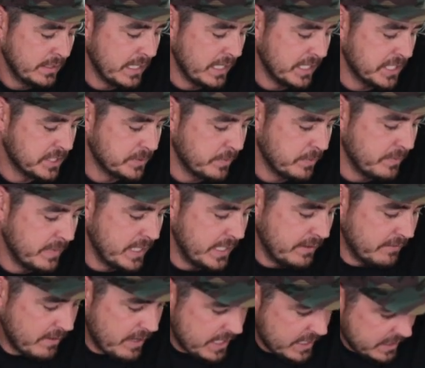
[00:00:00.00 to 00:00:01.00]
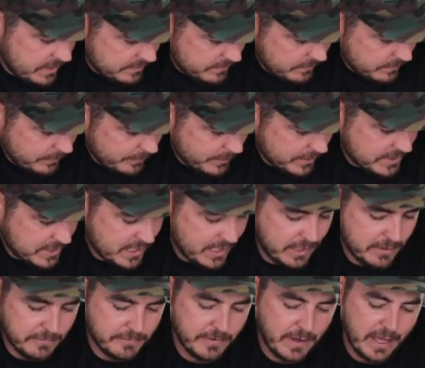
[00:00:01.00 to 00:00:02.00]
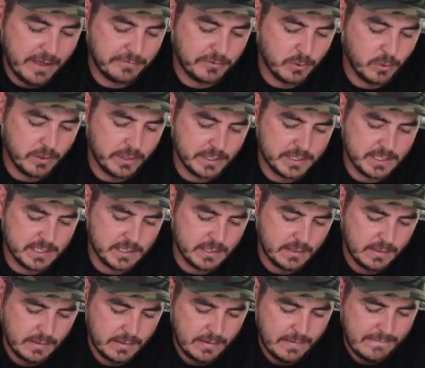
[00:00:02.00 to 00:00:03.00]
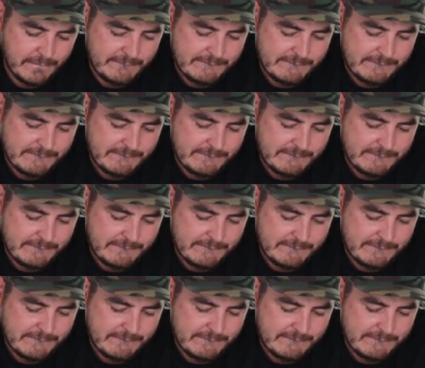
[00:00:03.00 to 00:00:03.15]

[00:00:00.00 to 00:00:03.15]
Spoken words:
gallons per minute rating. We're sitting at 5 quarts.